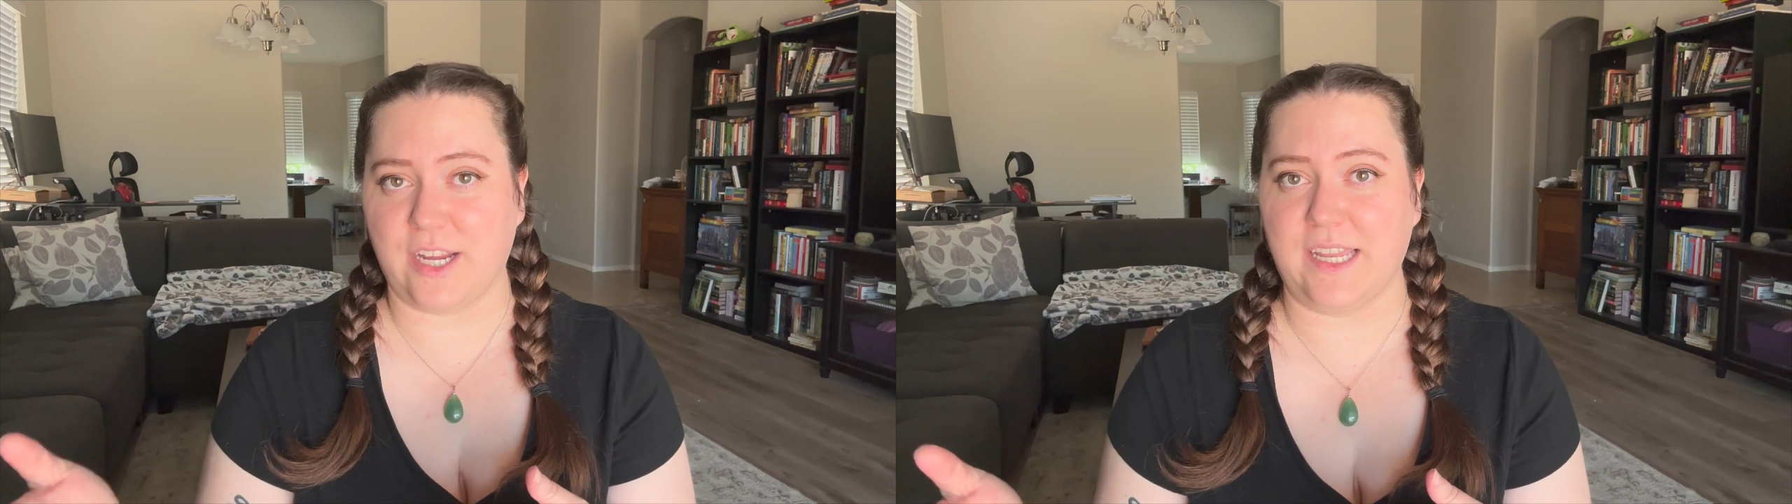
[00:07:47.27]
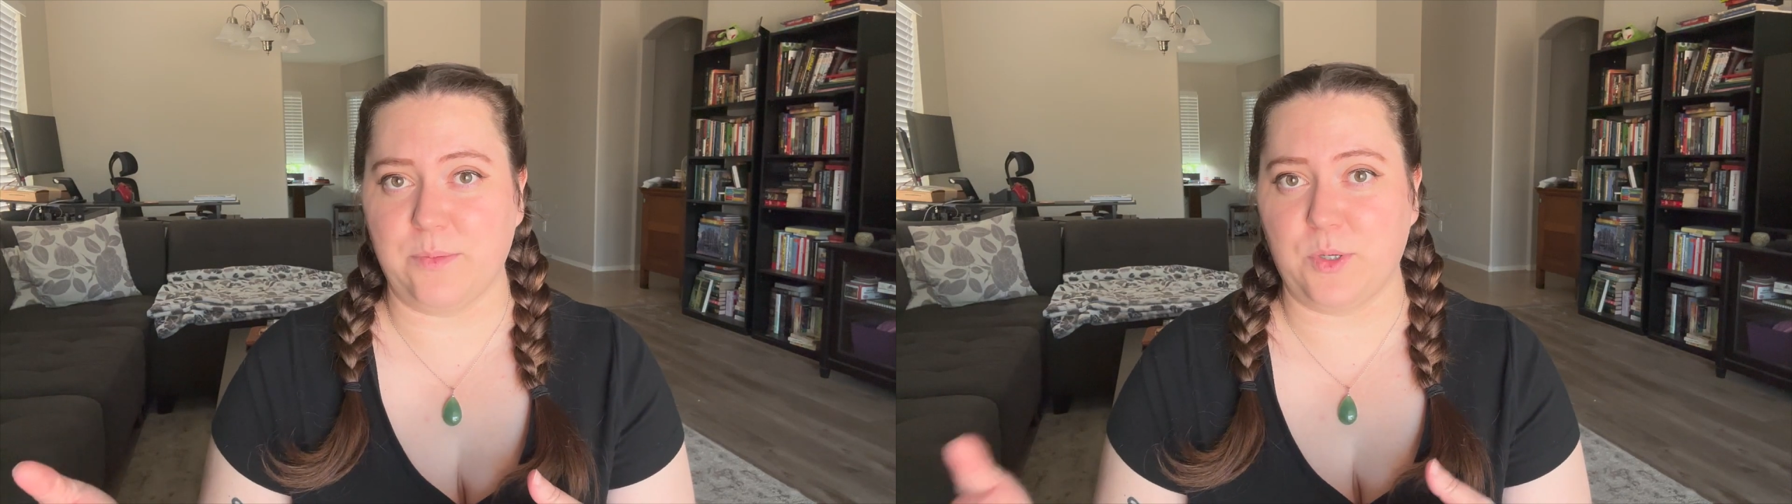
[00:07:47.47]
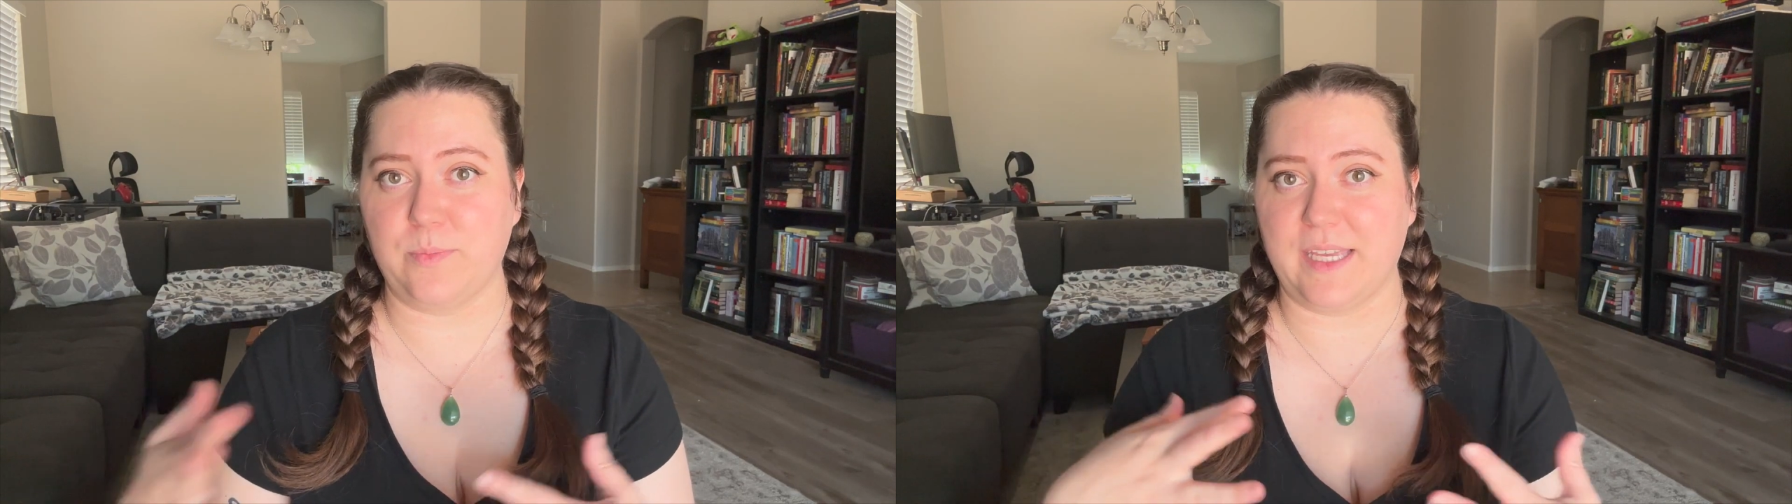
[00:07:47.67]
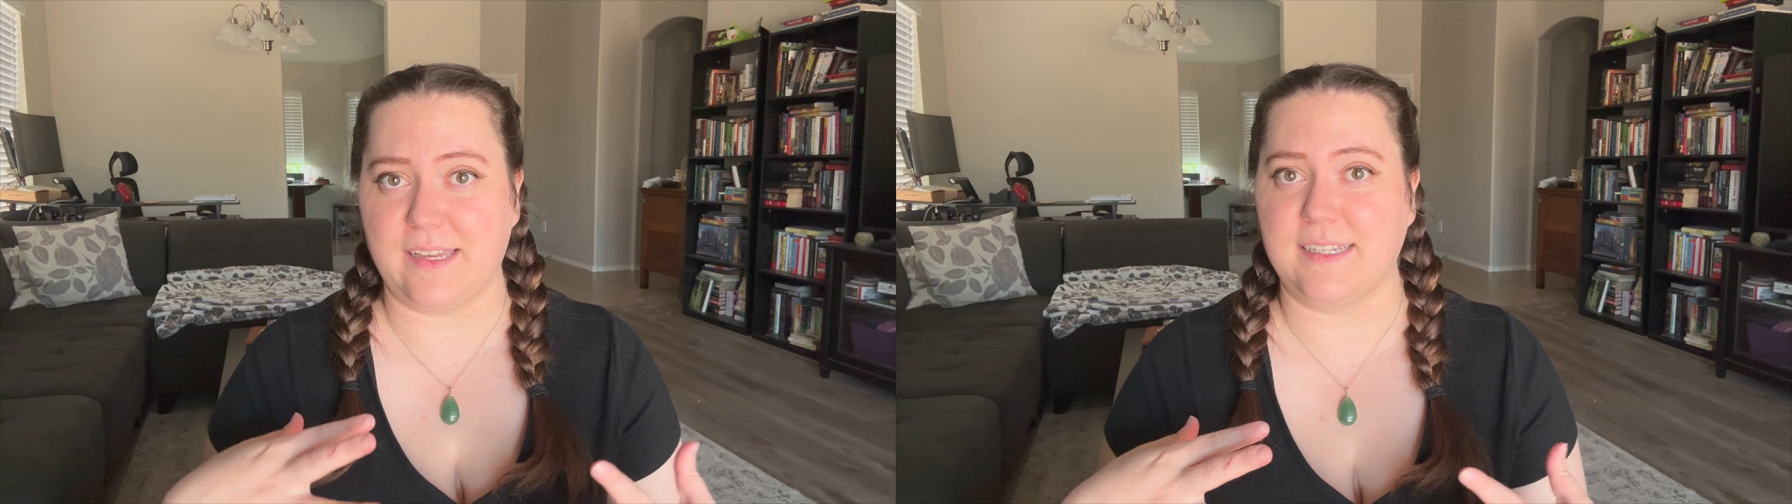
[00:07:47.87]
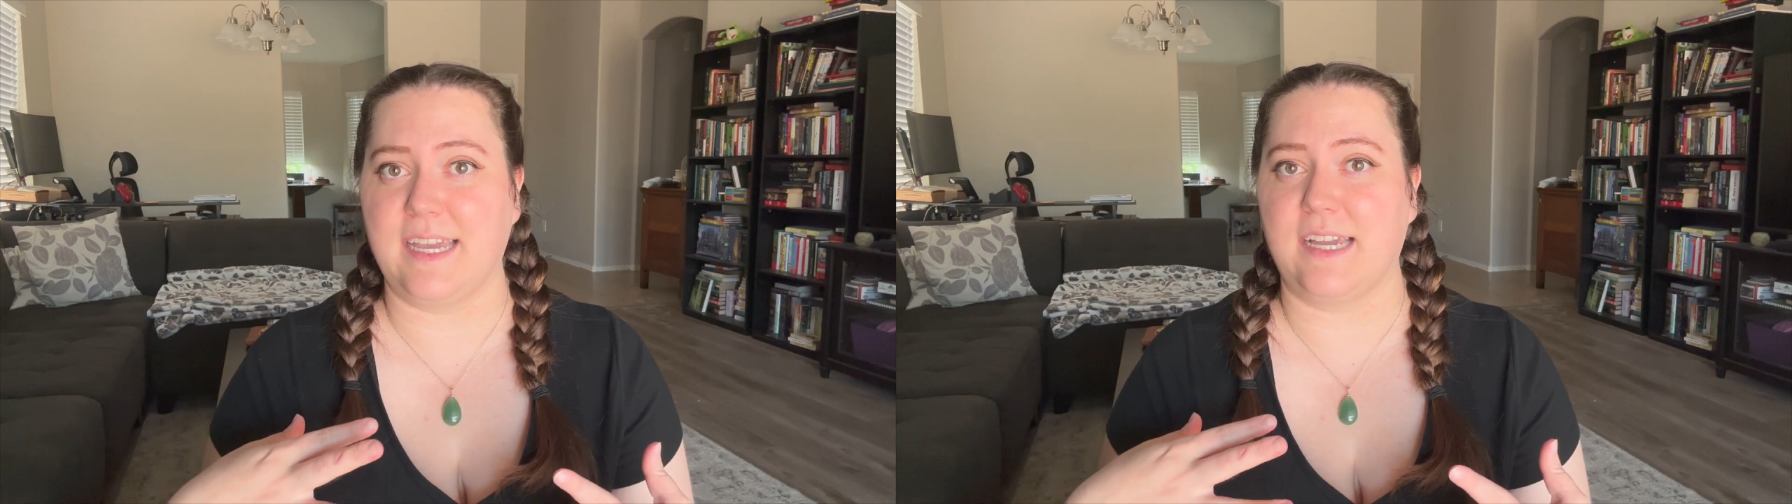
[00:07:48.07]
animal being
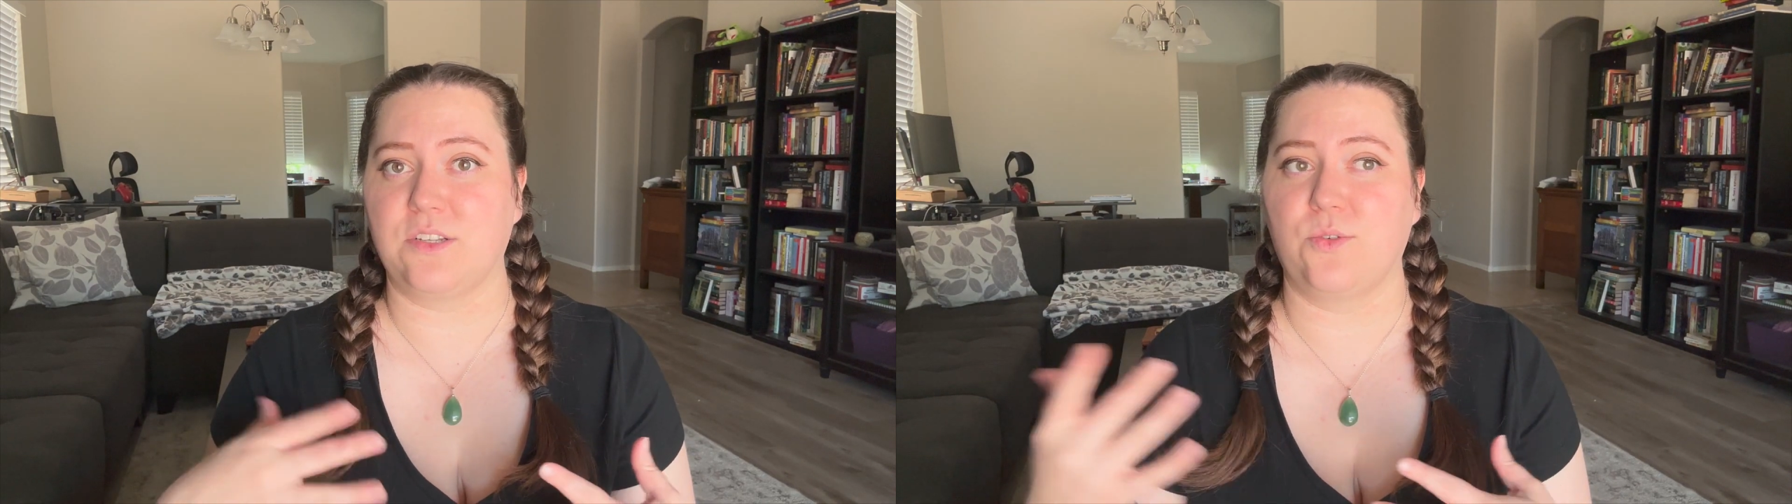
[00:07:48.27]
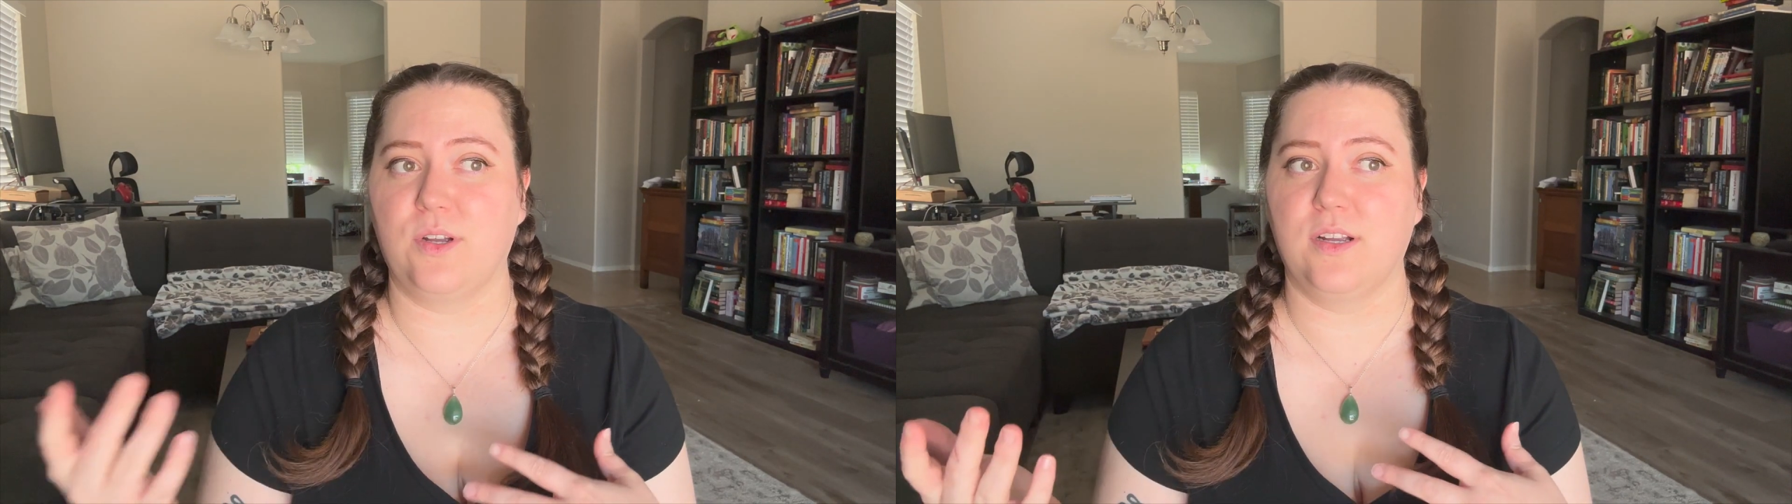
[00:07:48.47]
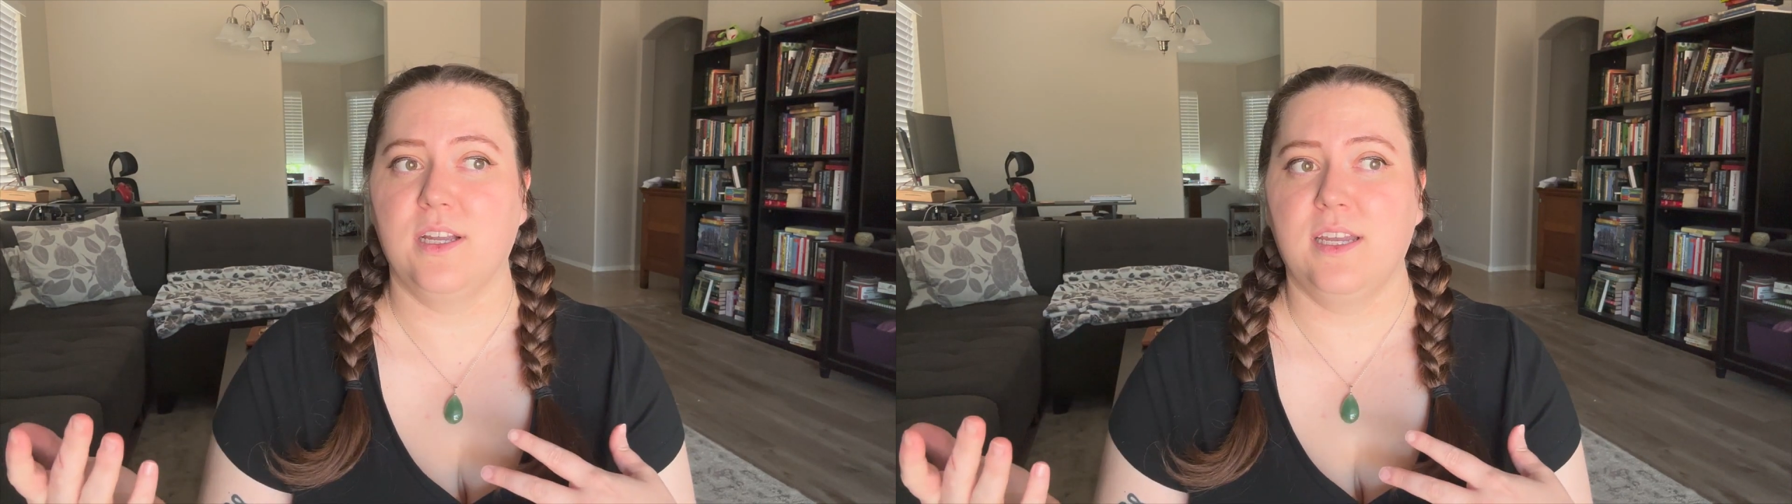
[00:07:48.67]
attacked, or